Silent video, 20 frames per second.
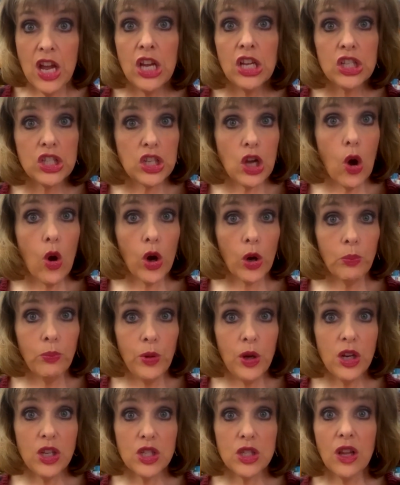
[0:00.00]
So her
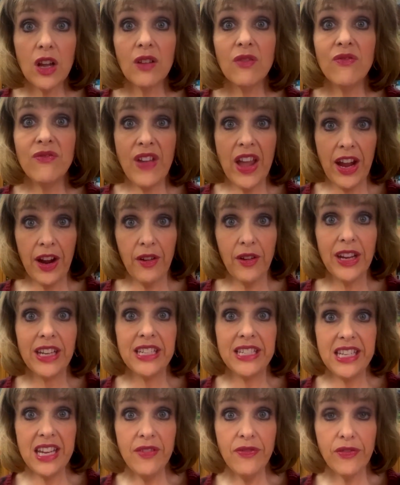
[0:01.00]
books look very
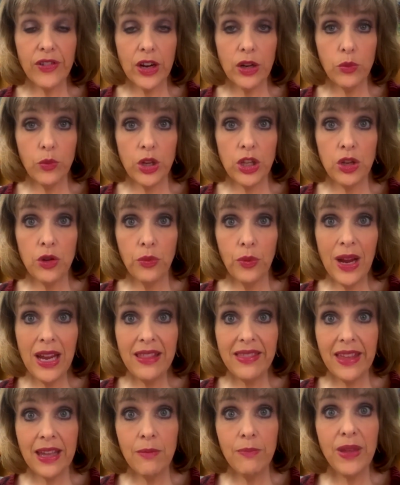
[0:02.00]
different when you
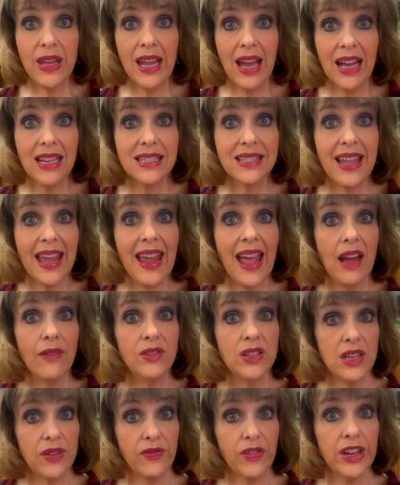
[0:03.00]
read them because they
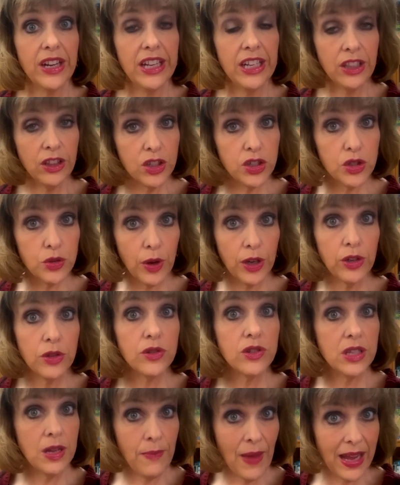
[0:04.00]
have different
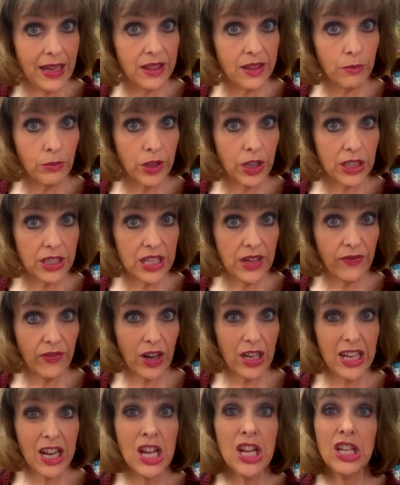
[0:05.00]
illustrators to make them look
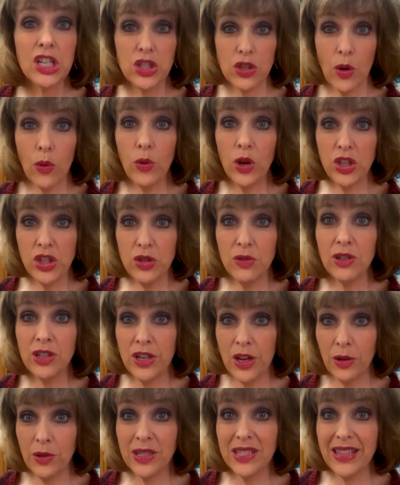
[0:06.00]
different. So I want you to
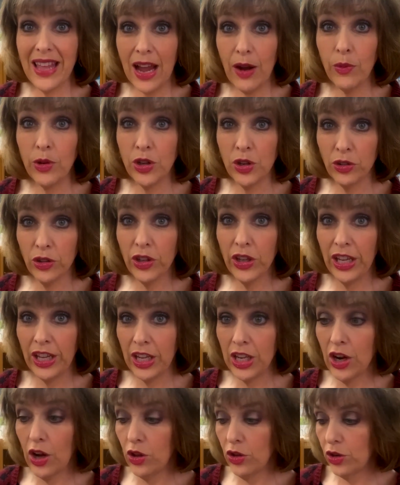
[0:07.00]
notice that when you're looking
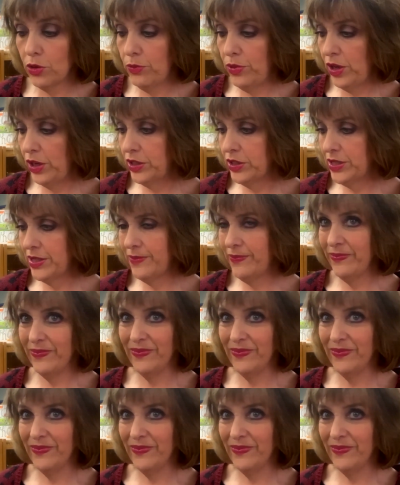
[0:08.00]
at all her books.